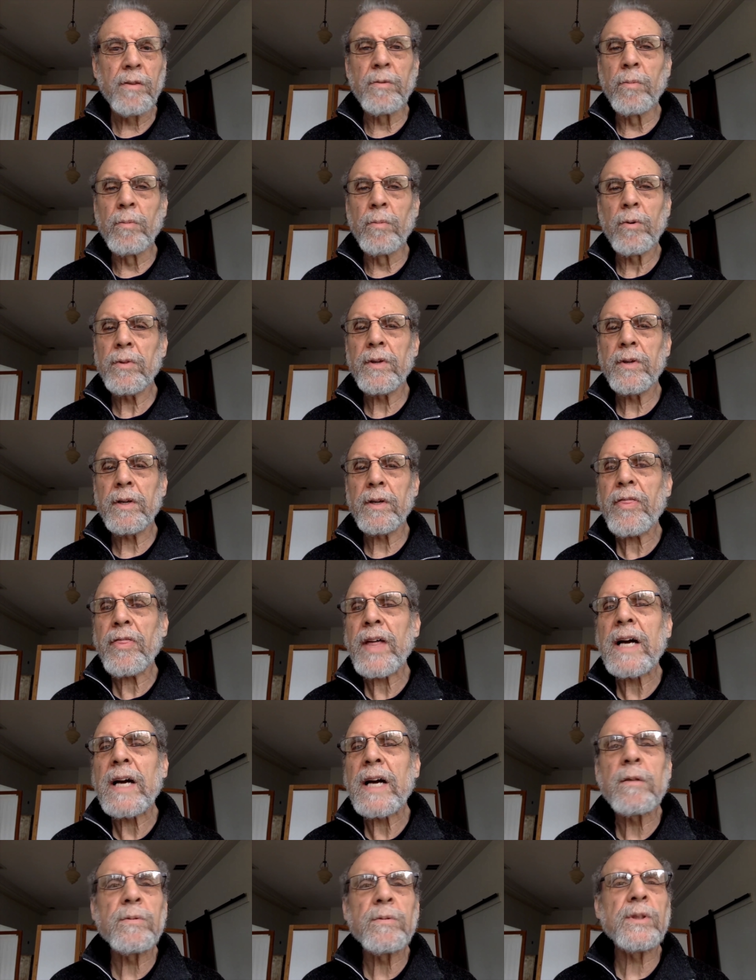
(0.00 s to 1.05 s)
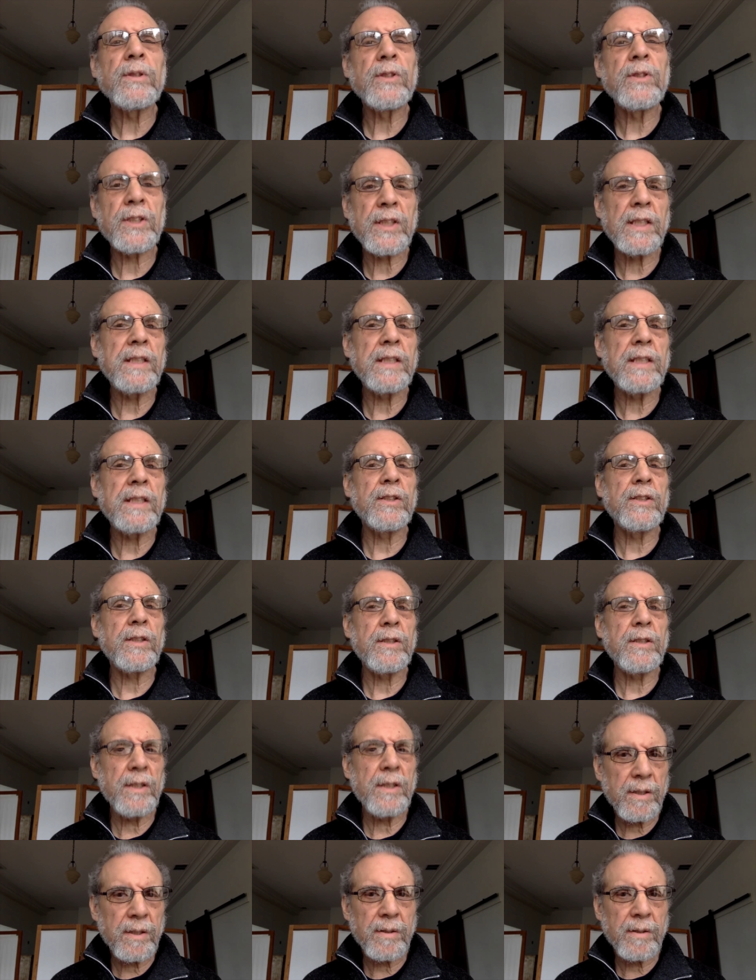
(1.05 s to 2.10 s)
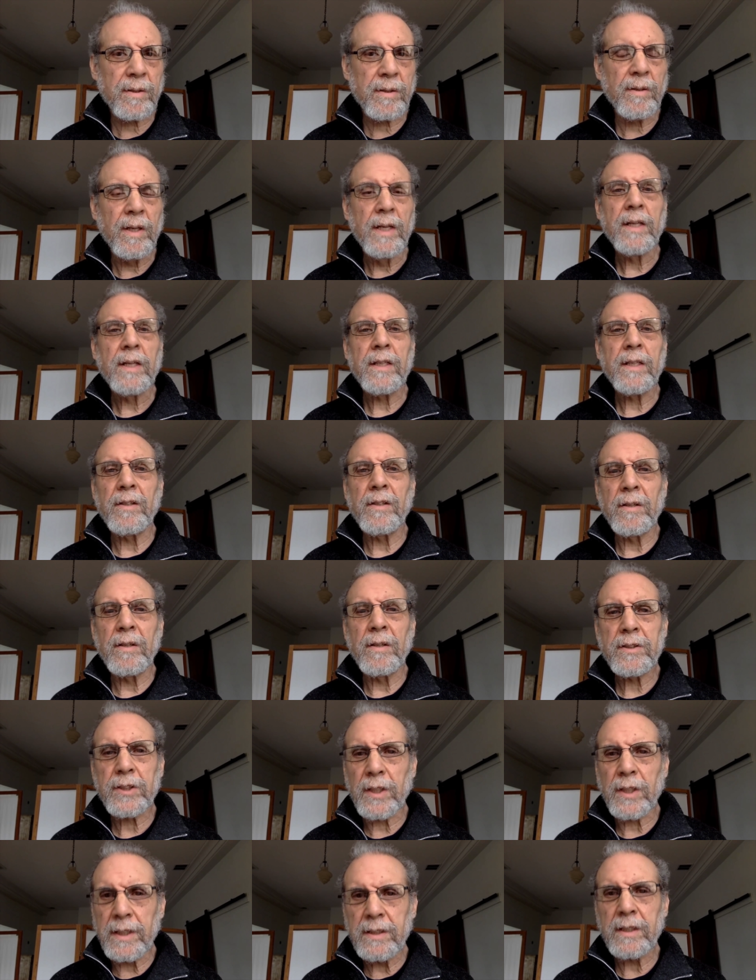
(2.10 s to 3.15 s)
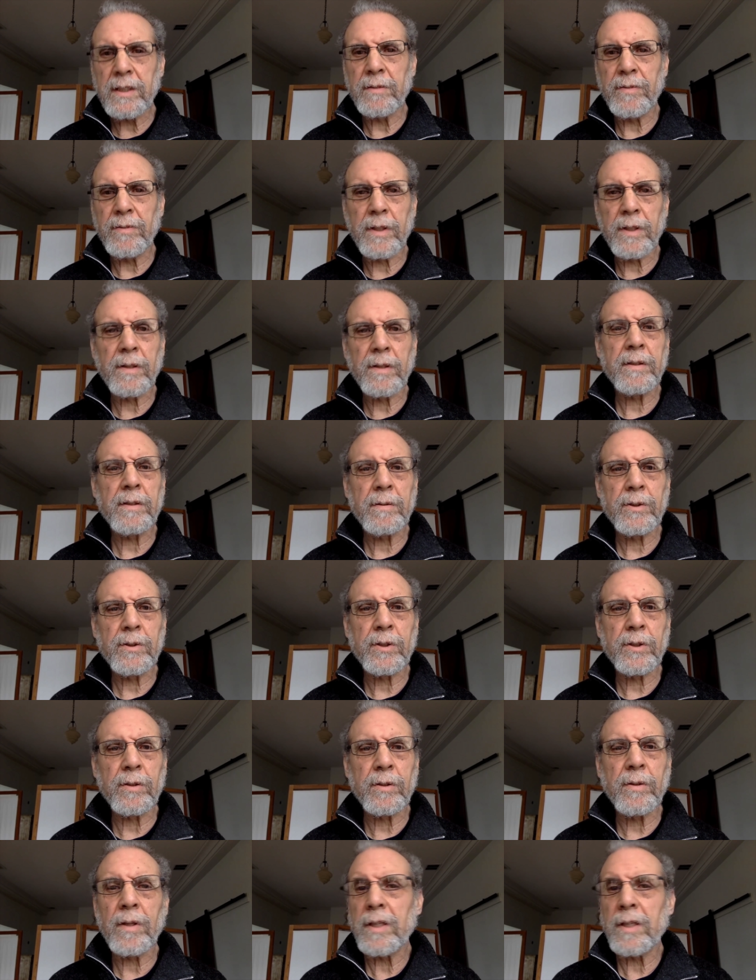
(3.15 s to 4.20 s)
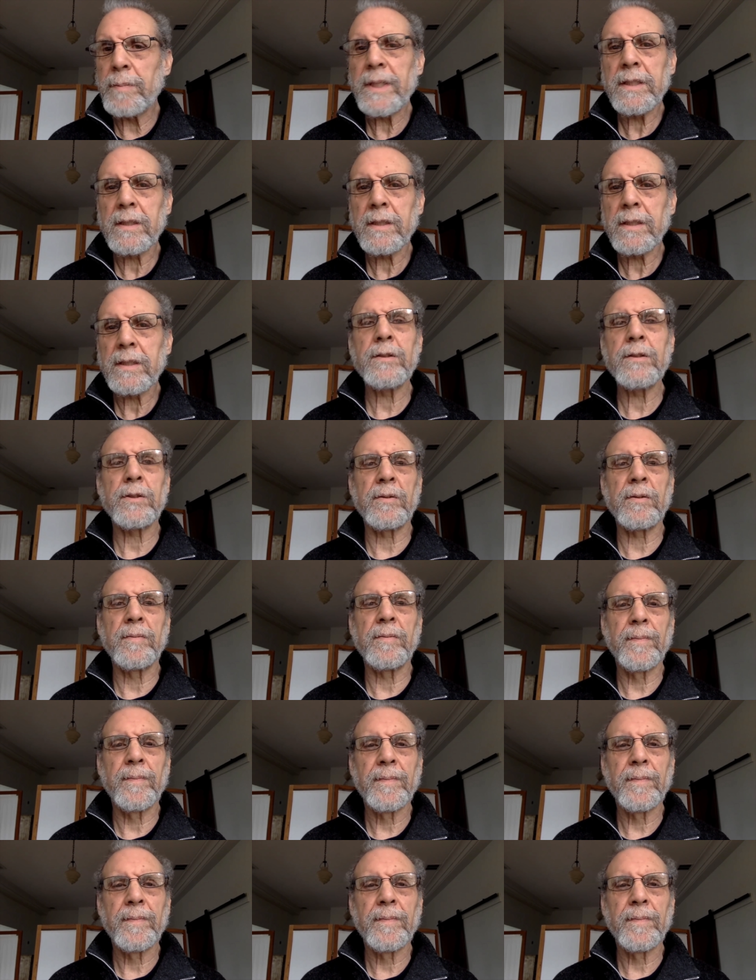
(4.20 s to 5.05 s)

There are more than one thousand studies a year in the scientific literature on meditation.